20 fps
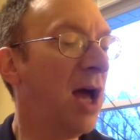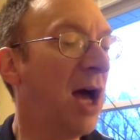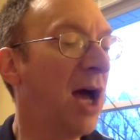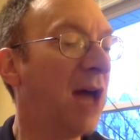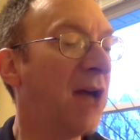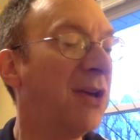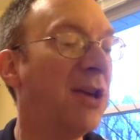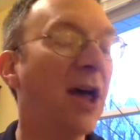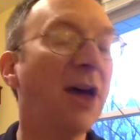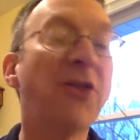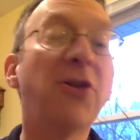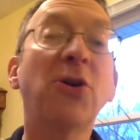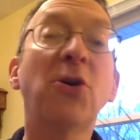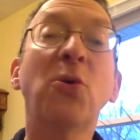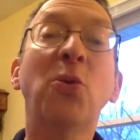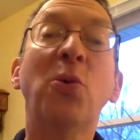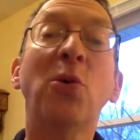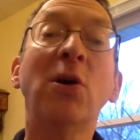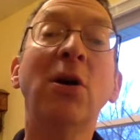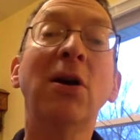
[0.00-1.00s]
Another
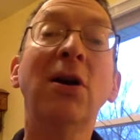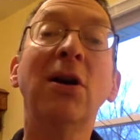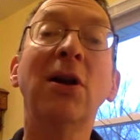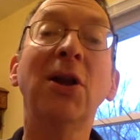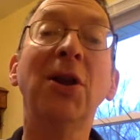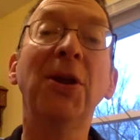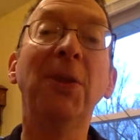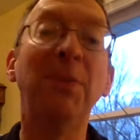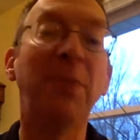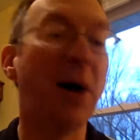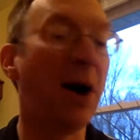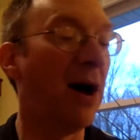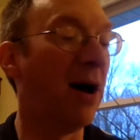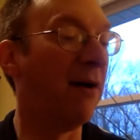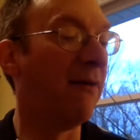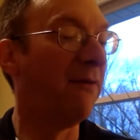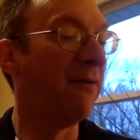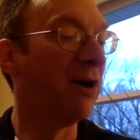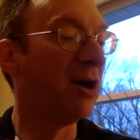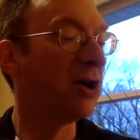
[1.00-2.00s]
world
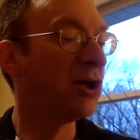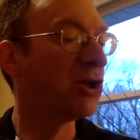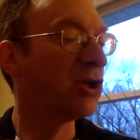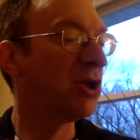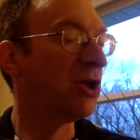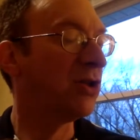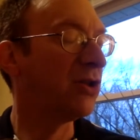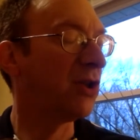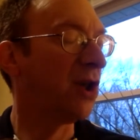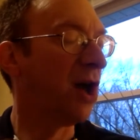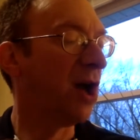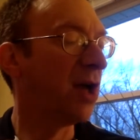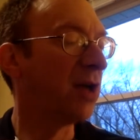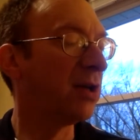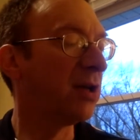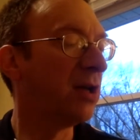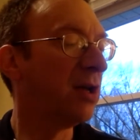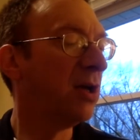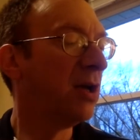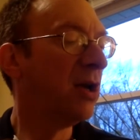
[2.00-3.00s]
above, she thought,
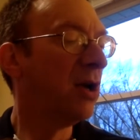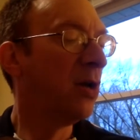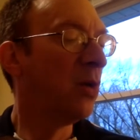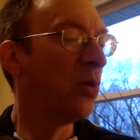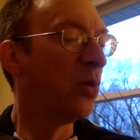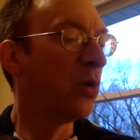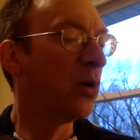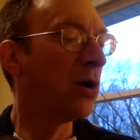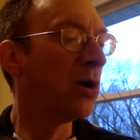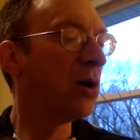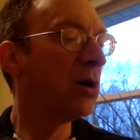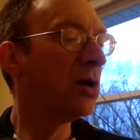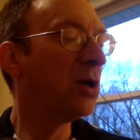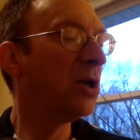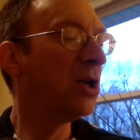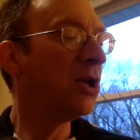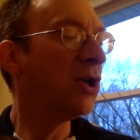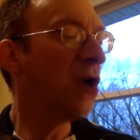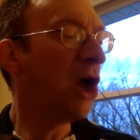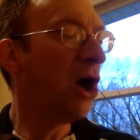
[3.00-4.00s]

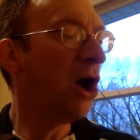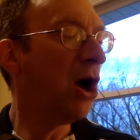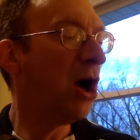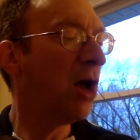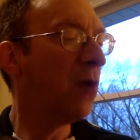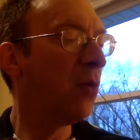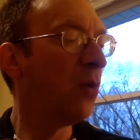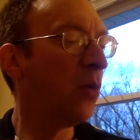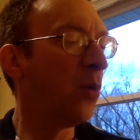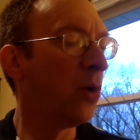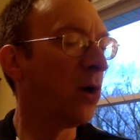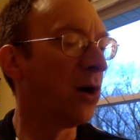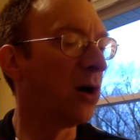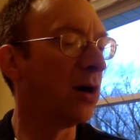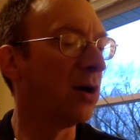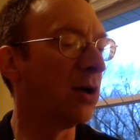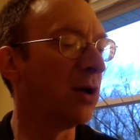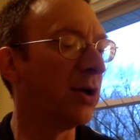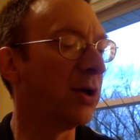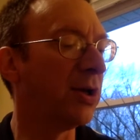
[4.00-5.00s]
world on
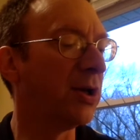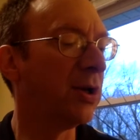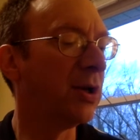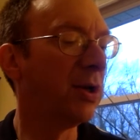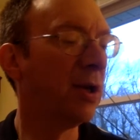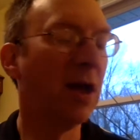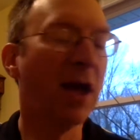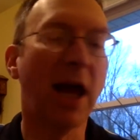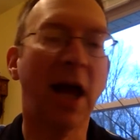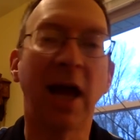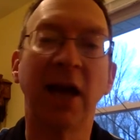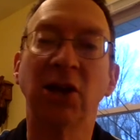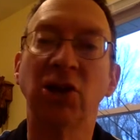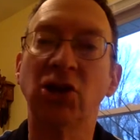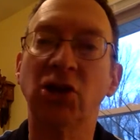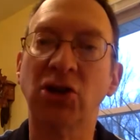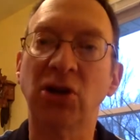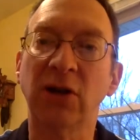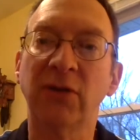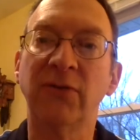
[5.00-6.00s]
world, and
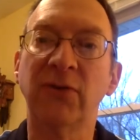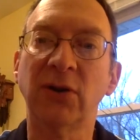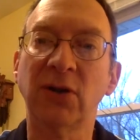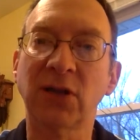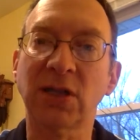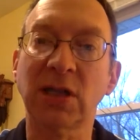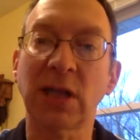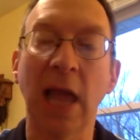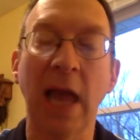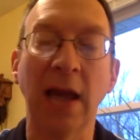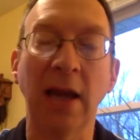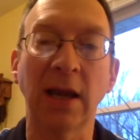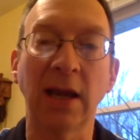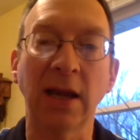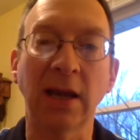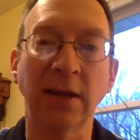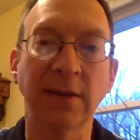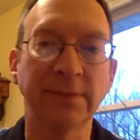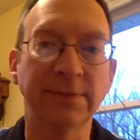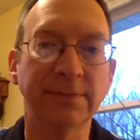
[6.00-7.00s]
shivered slightly.
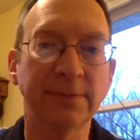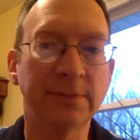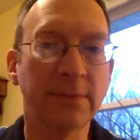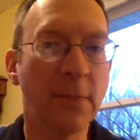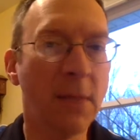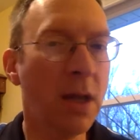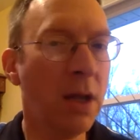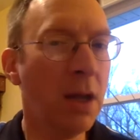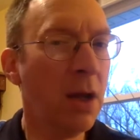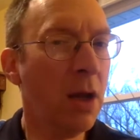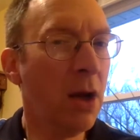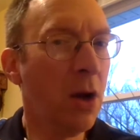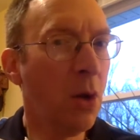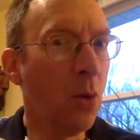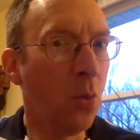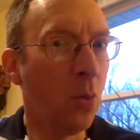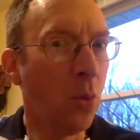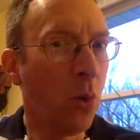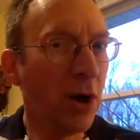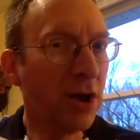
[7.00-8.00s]

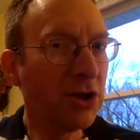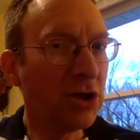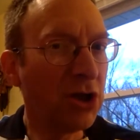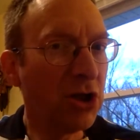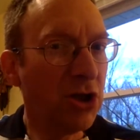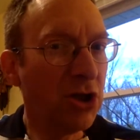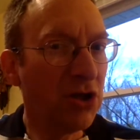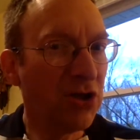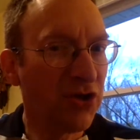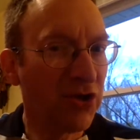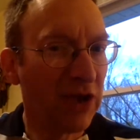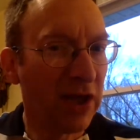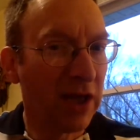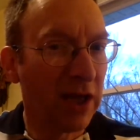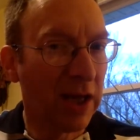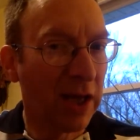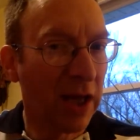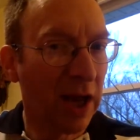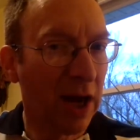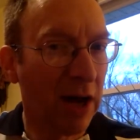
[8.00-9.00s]
What do you
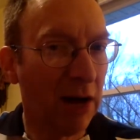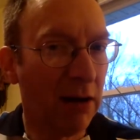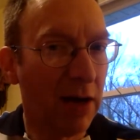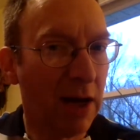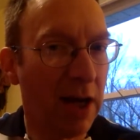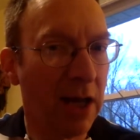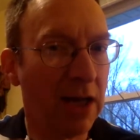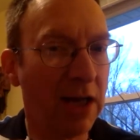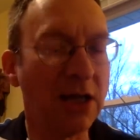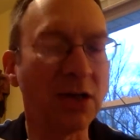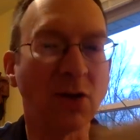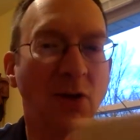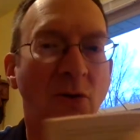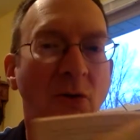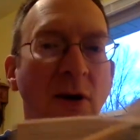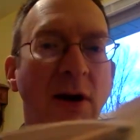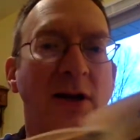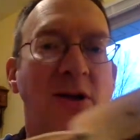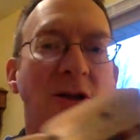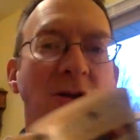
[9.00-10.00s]
think Arietti's
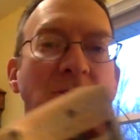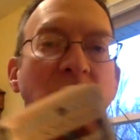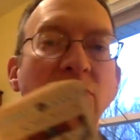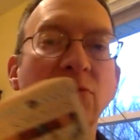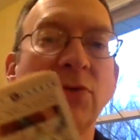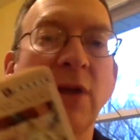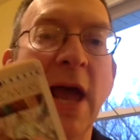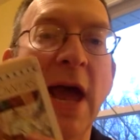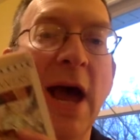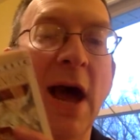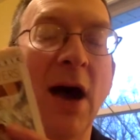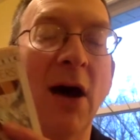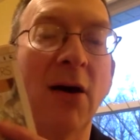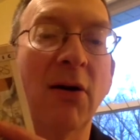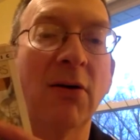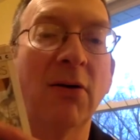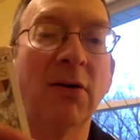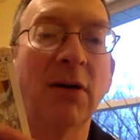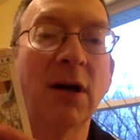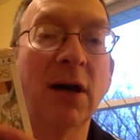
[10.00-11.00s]
going to do
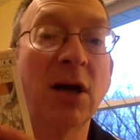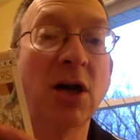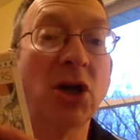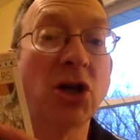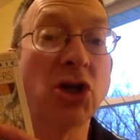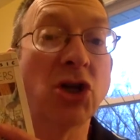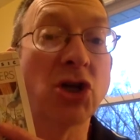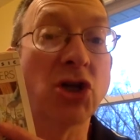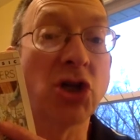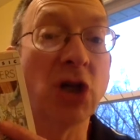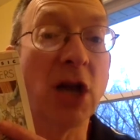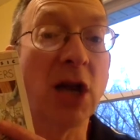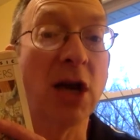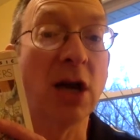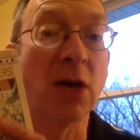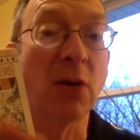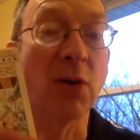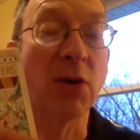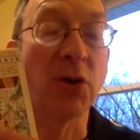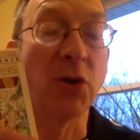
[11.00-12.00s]
now?
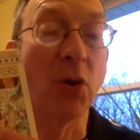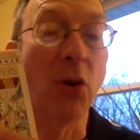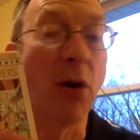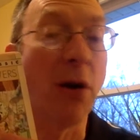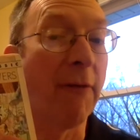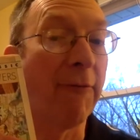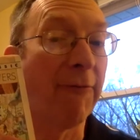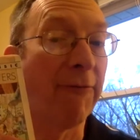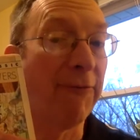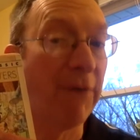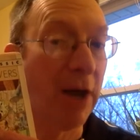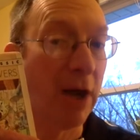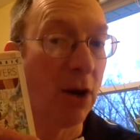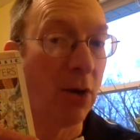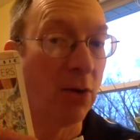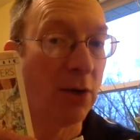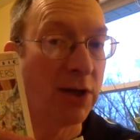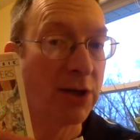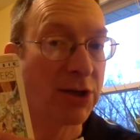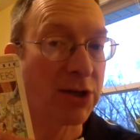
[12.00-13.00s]
Share with your
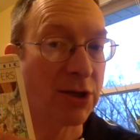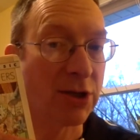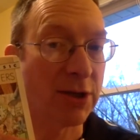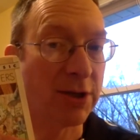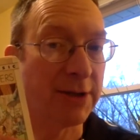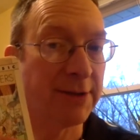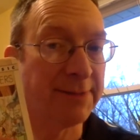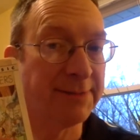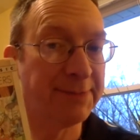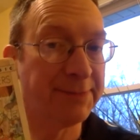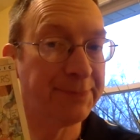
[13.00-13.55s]
fellow listener.